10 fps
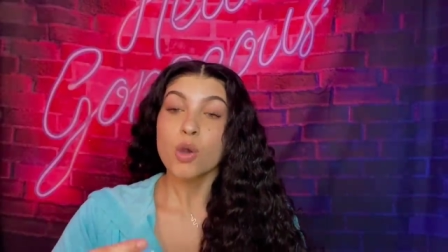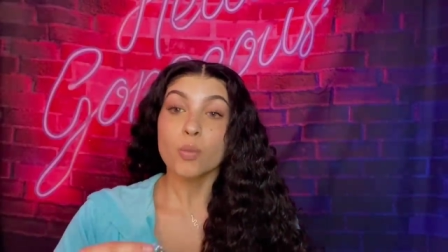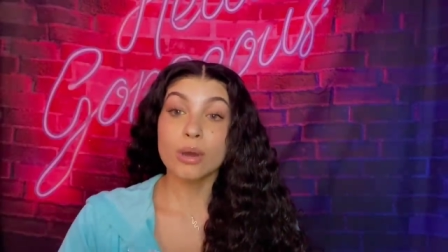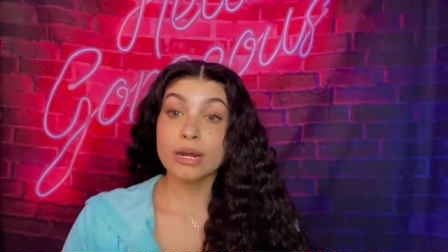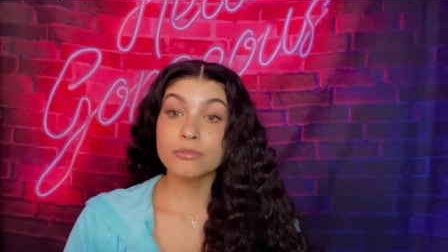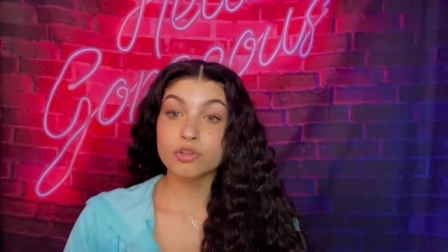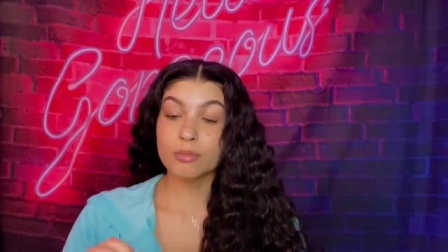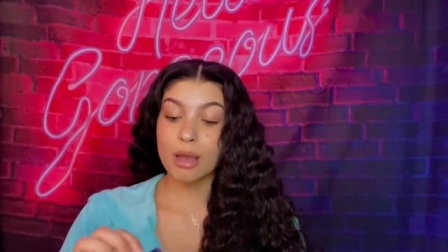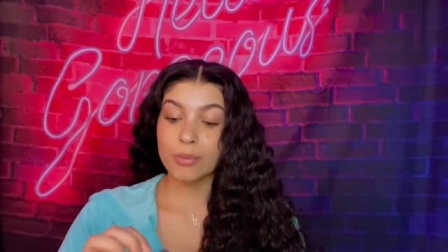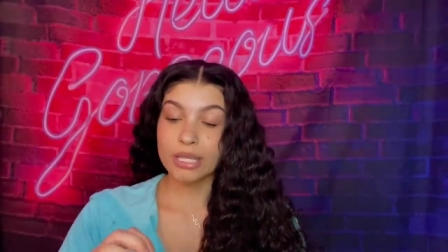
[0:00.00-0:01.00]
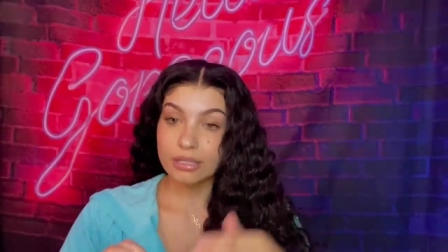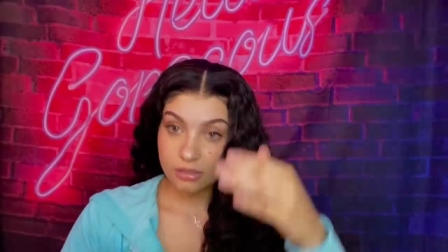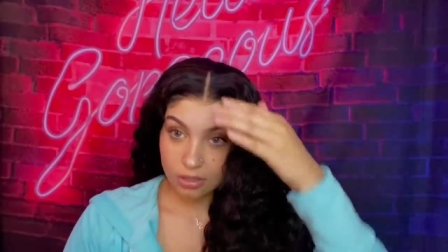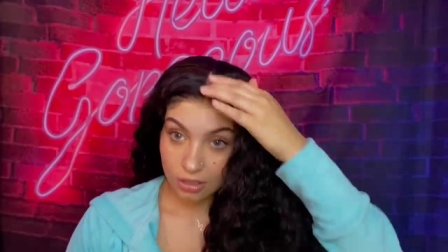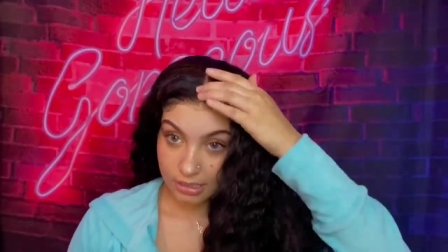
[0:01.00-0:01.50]
when I'm doing my wig
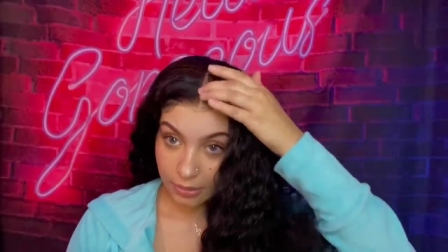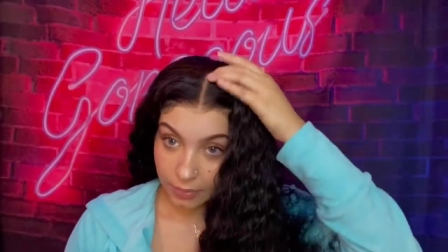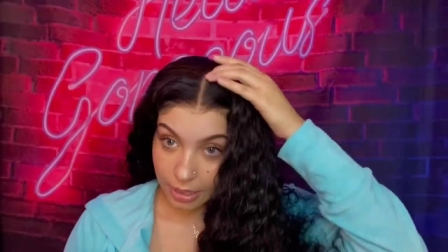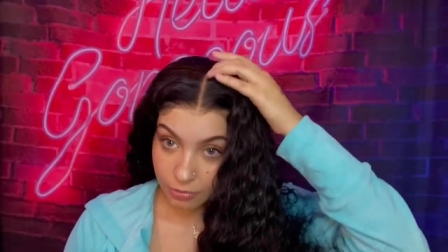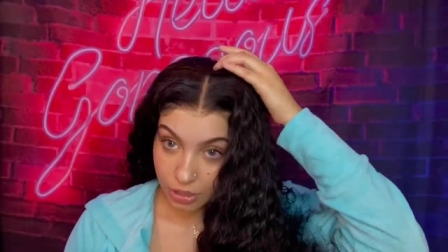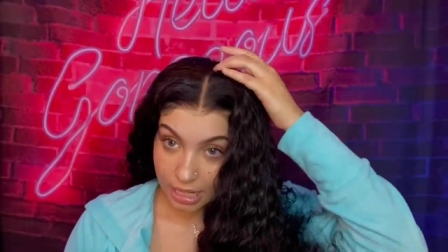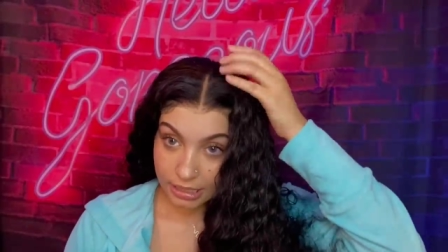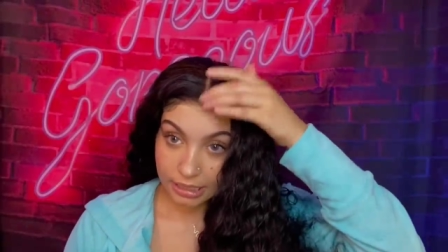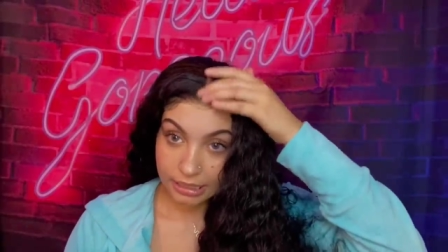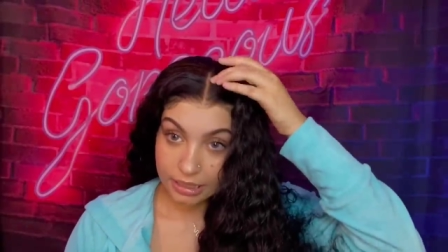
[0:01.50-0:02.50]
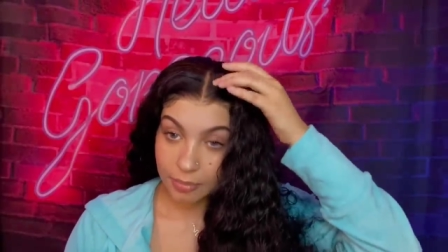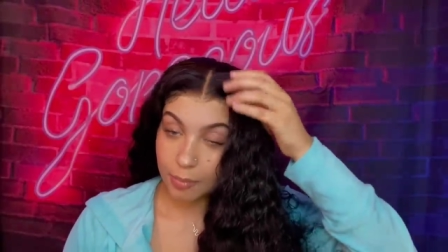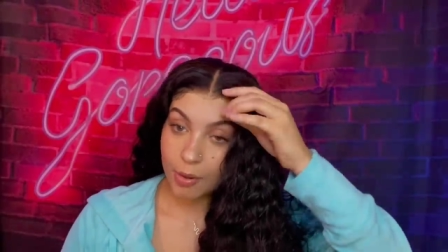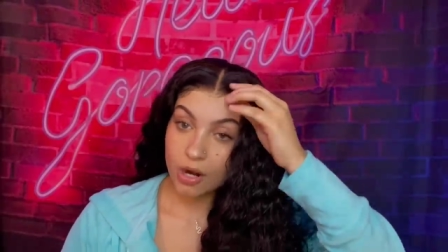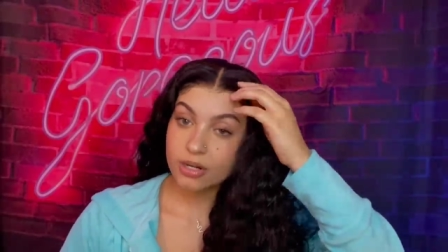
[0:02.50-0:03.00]
installs, like when I'm trying to clean up a
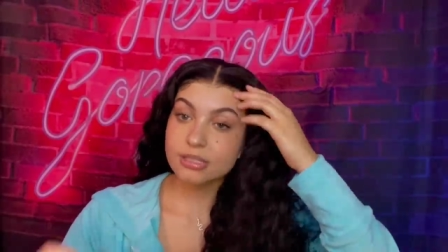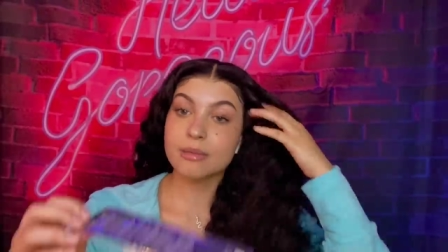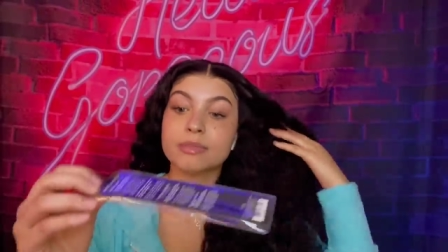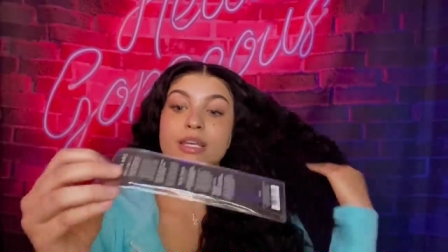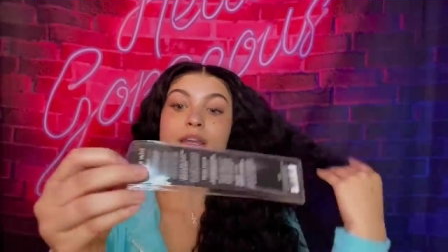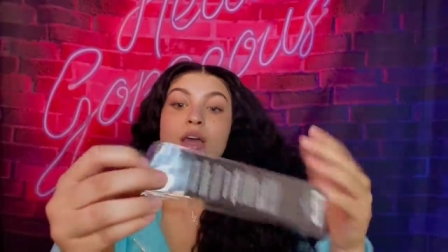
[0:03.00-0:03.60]
part or something,